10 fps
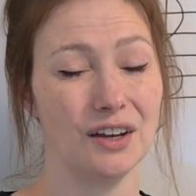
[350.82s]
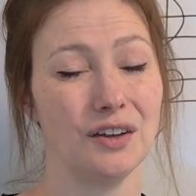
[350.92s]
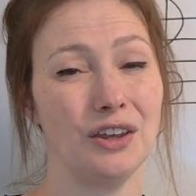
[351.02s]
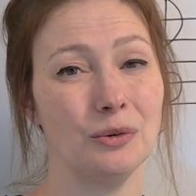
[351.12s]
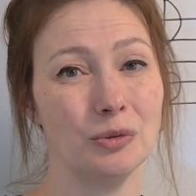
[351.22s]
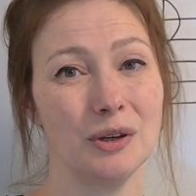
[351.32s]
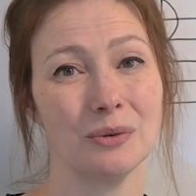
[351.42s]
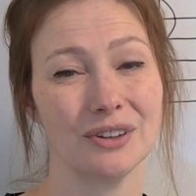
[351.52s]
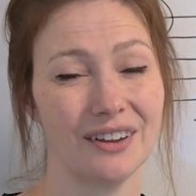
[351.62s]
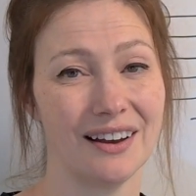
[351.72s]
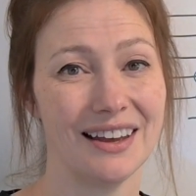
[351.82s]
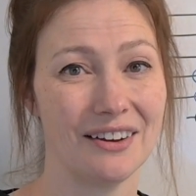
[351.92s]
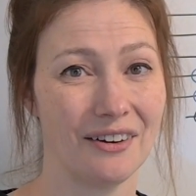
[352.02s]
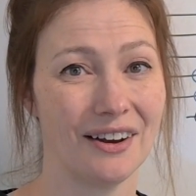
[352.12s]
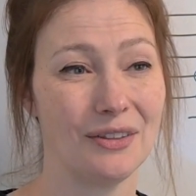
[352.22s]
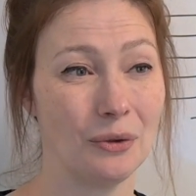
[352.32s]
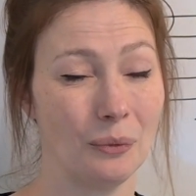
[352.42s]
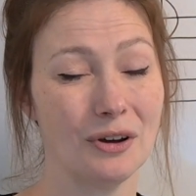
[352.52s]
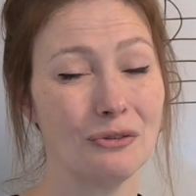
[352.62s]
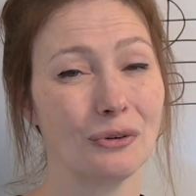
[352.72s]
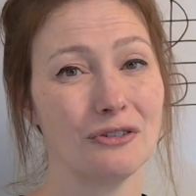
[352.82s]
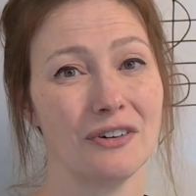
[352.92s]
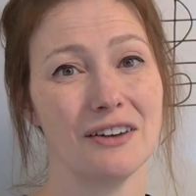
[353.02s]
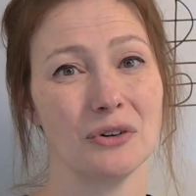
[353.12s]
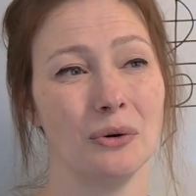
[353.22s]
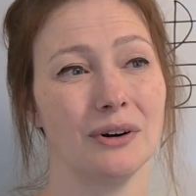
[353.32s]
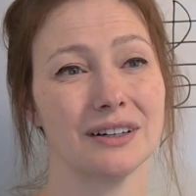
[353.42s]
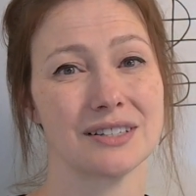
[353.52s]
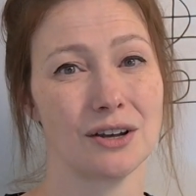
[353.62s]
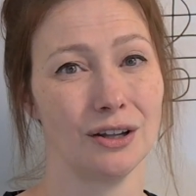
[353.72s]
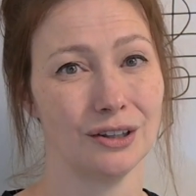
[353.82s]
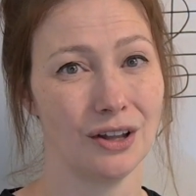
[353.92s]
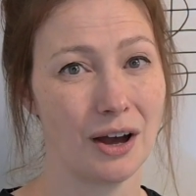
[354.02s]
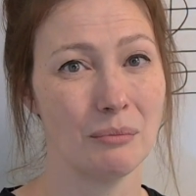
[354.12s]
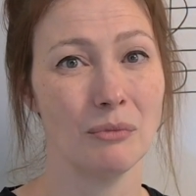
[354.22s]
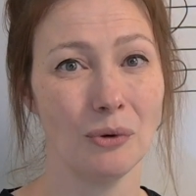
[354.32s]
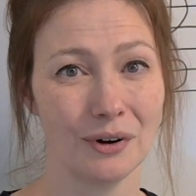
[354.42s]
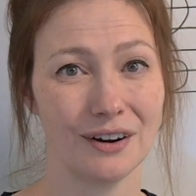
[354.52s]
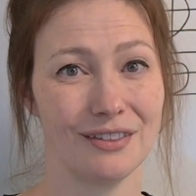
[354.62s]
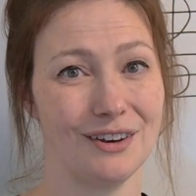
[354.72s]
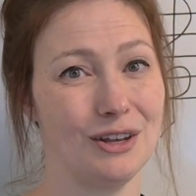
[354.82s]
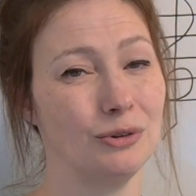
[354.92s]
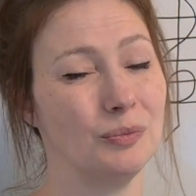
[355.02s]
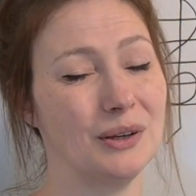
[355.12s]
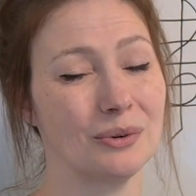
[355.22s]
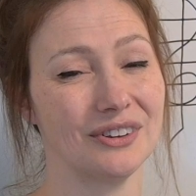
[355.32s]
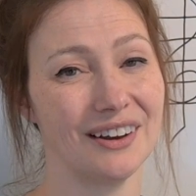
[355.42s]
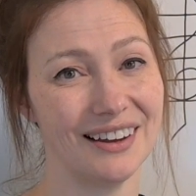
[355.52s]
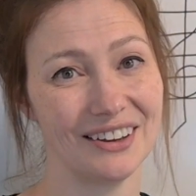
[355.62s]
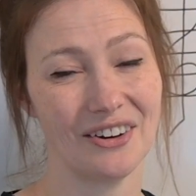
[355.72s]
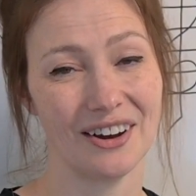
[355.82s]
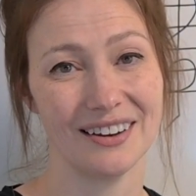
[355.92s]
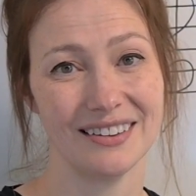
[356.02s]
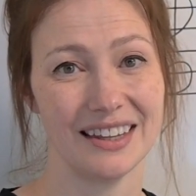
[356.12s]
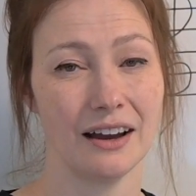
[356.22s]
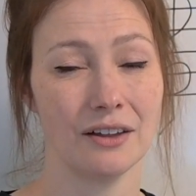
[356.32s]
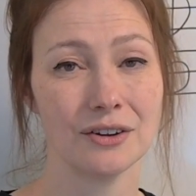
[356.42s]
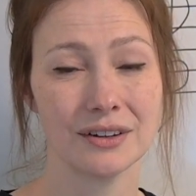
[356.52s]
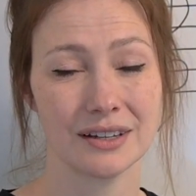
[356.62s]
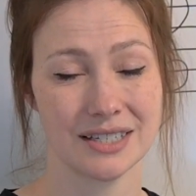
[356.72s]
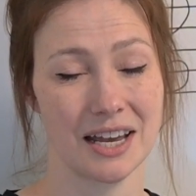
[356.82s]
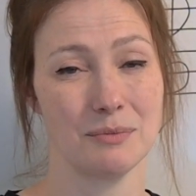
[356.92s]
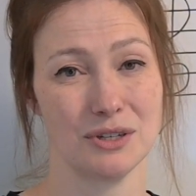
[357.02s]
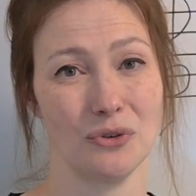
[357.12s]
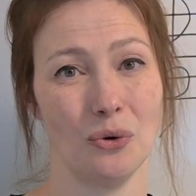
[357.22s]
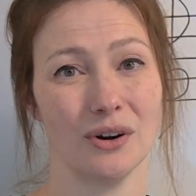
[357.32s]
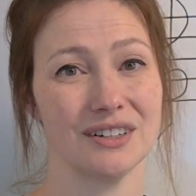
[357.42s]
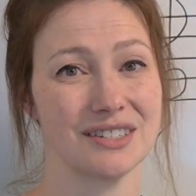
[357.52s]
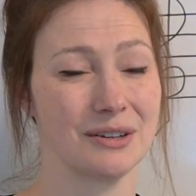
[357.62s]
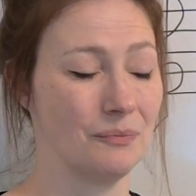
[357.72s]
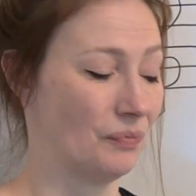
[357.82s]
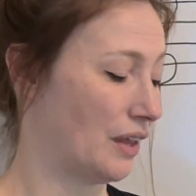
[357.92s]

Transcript: You will be relying on the 1-4-5 chords a lot more than you will be relying on the other types of chords.